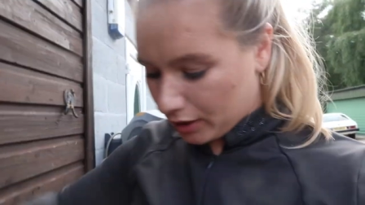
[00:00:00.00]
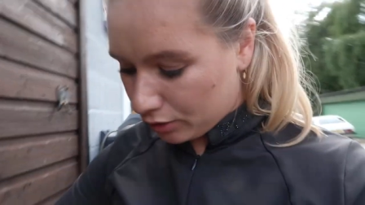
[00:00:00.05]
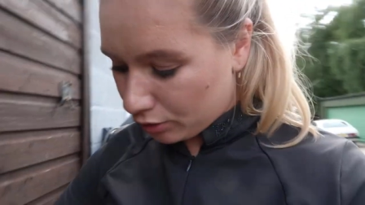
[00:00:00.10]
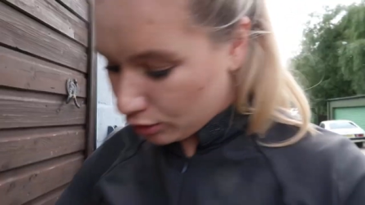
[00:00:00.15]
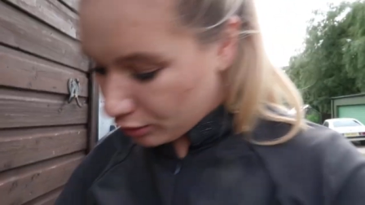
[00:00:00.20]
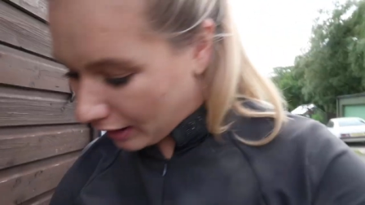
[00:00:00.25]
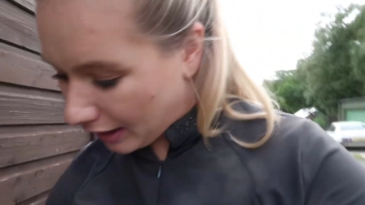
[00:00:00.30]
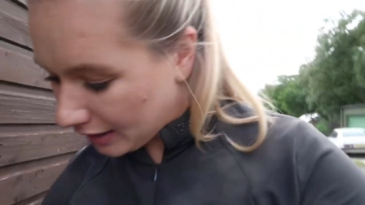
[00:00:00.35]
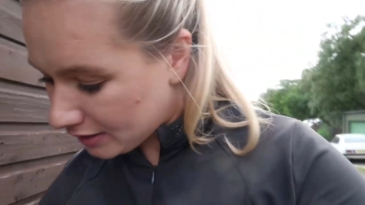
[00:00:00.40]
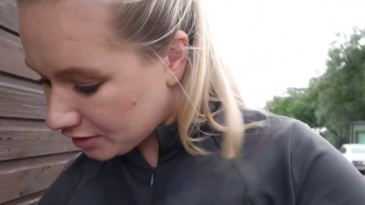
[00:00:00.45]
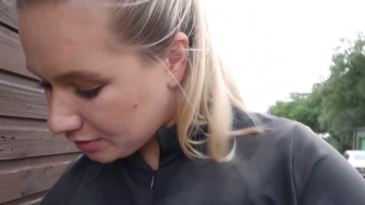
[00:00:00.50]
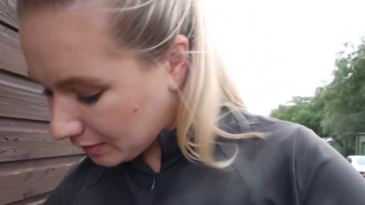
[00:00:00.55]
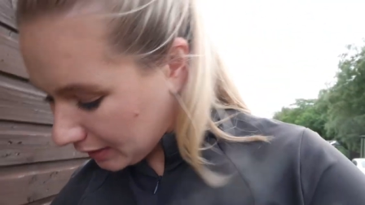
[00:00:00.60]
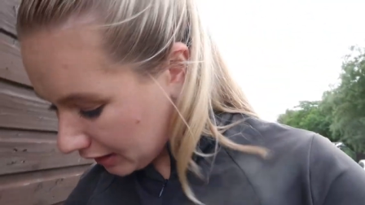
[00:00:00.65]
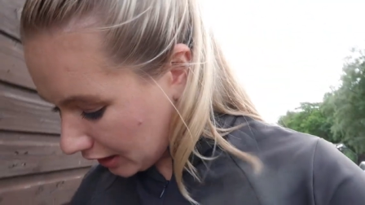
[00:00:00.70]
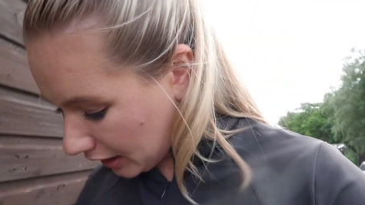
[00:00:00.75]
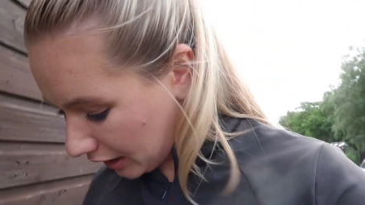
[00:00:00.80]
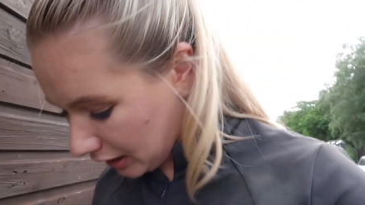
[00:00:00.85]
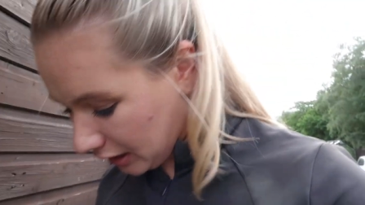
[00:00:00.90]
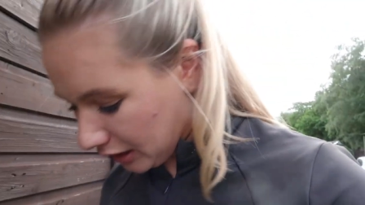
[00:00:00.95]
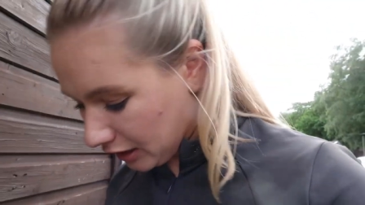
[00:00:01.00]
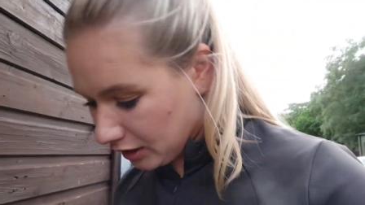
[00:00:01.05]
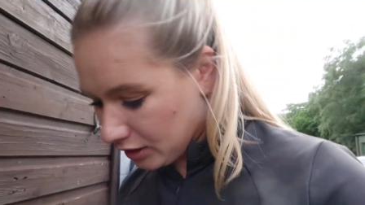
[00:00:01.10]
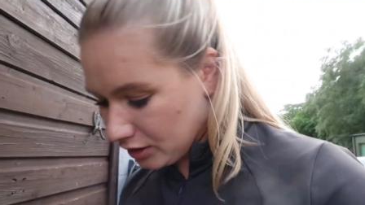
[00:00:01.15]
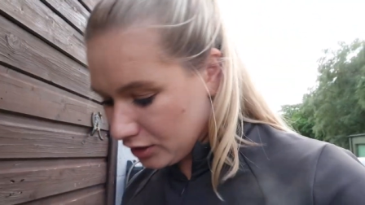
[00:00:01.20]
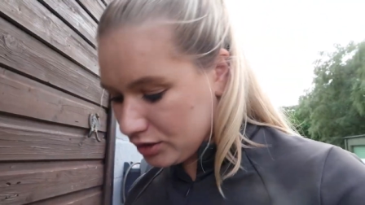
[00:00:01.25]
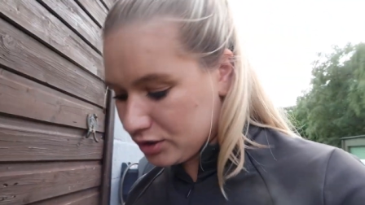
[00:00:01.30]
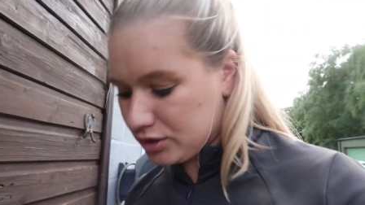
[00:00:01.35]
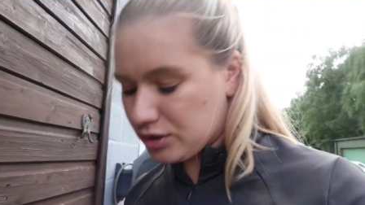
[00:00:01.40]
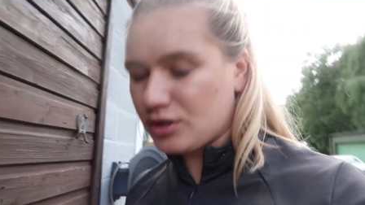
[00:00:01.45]
a new grass swinger
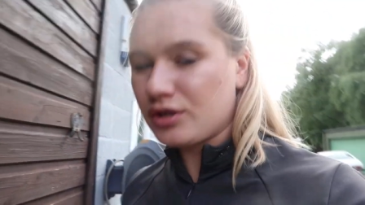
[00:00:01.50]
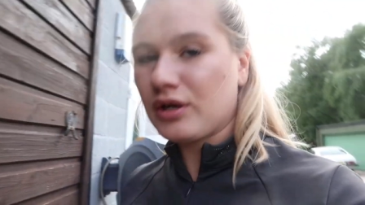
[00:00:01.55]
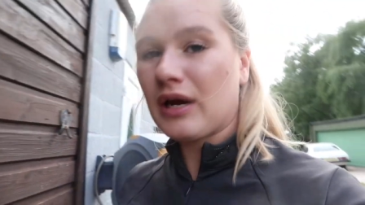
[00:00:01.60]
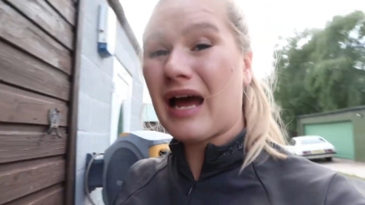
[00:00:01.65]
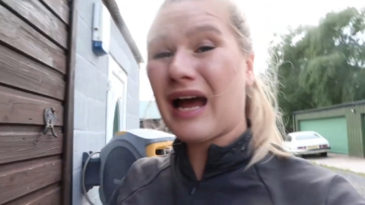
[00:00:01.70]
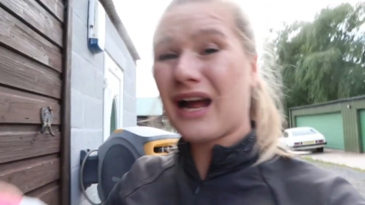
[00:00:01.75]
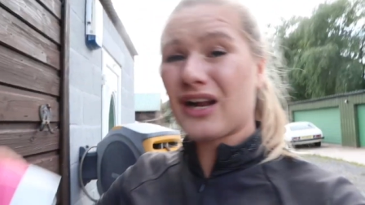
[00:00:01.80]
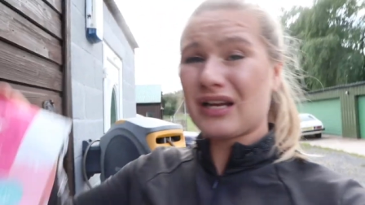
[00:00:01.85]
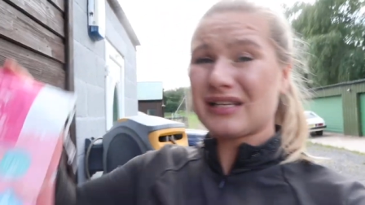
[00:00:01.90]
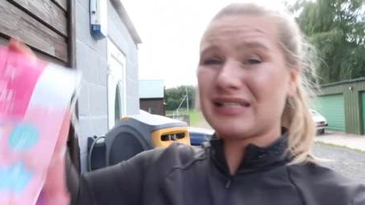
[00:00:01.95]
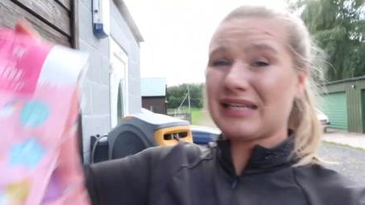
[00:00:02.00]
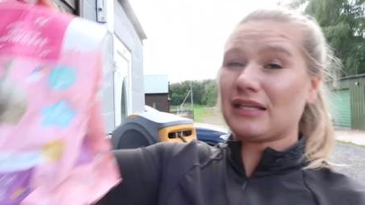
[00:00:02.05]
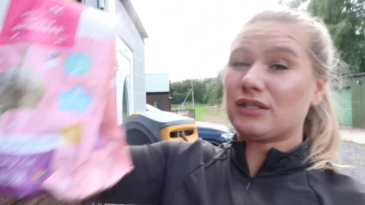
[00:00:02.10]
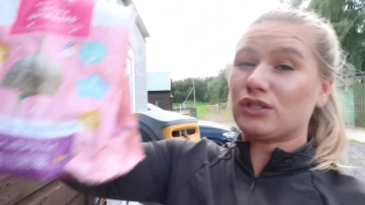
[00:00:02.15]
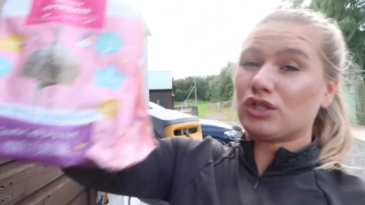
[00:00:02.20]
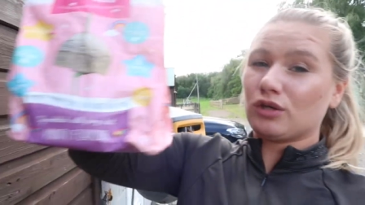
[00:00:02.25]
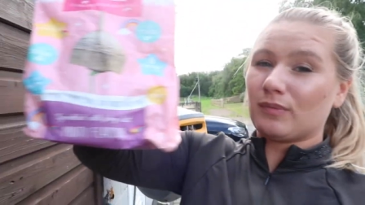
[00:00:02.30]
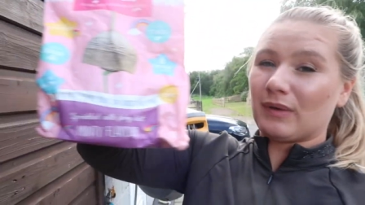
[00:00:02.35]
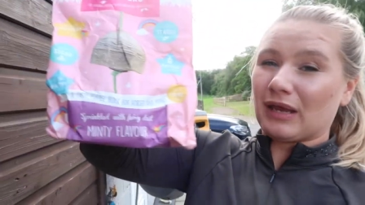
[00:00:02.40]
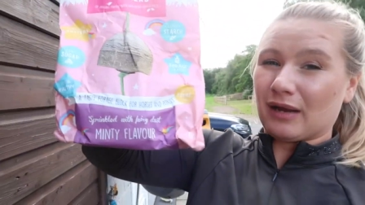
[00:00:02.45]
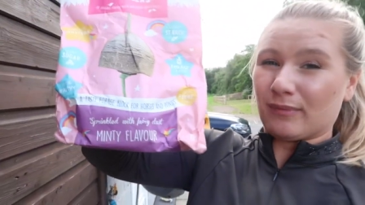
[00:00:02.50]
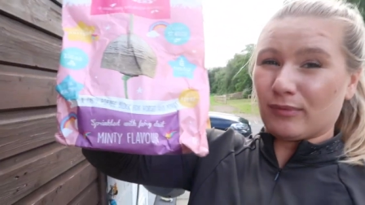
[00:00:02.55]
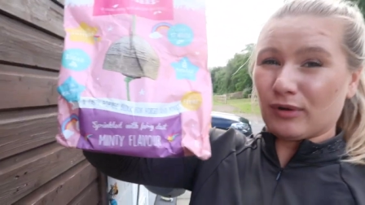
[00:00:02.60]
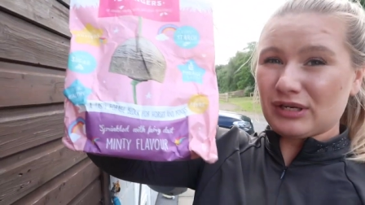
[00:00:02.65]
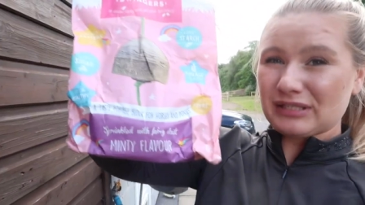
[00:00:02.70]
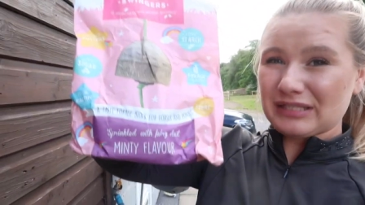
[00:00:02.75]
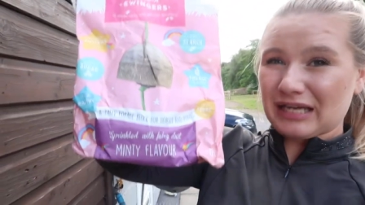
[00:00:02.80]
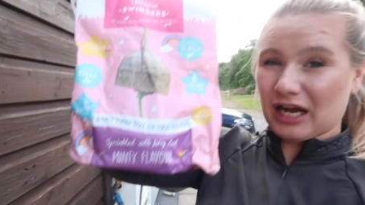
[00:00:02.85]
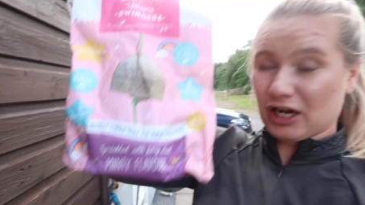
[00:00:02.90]
each I say two bigger boys